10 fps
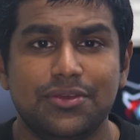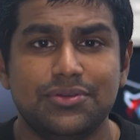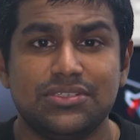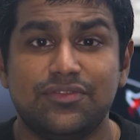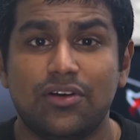
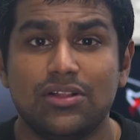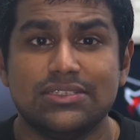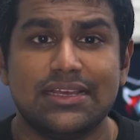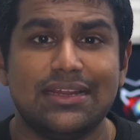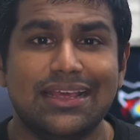used
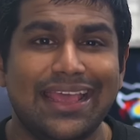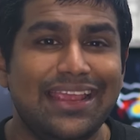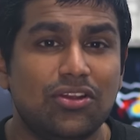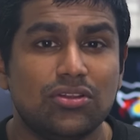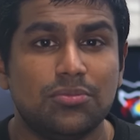falls at
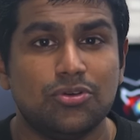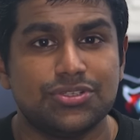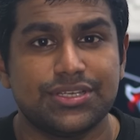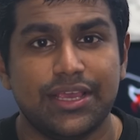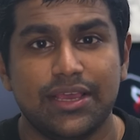8 on the Mohs
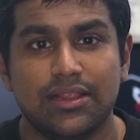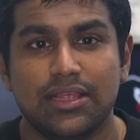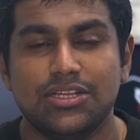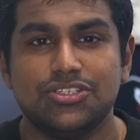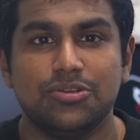scale
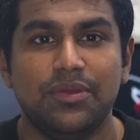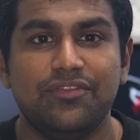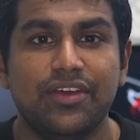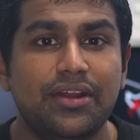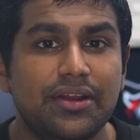and should be
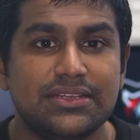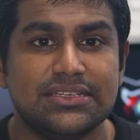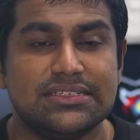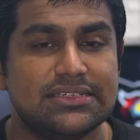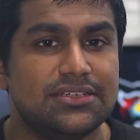very
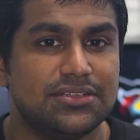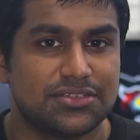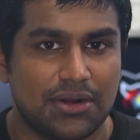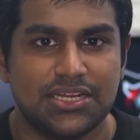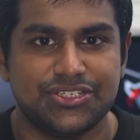resistant to
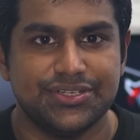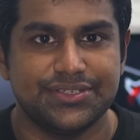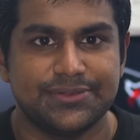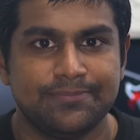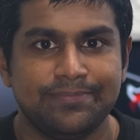
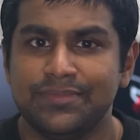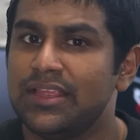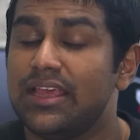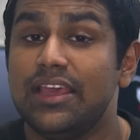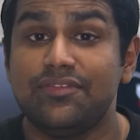scratches.
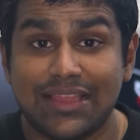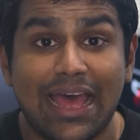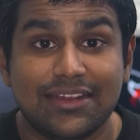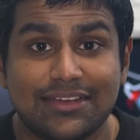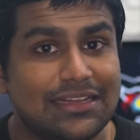If
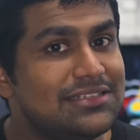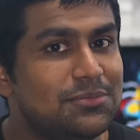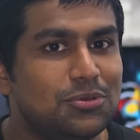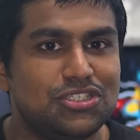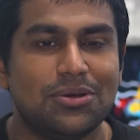that
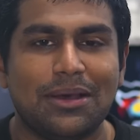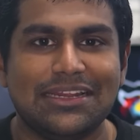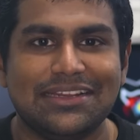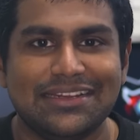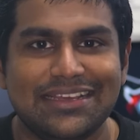doesn't put your
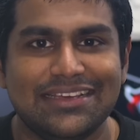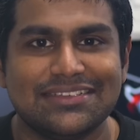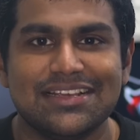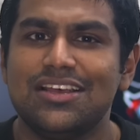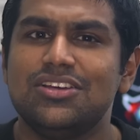mind at
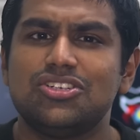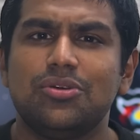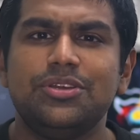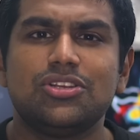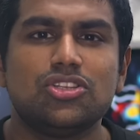ease,
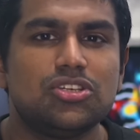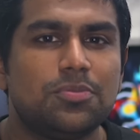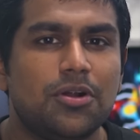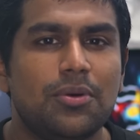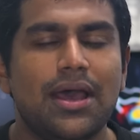Xiaomi is also
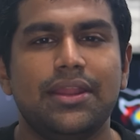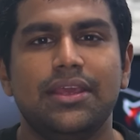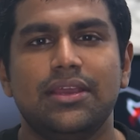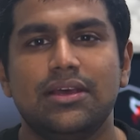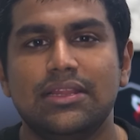
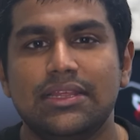providing a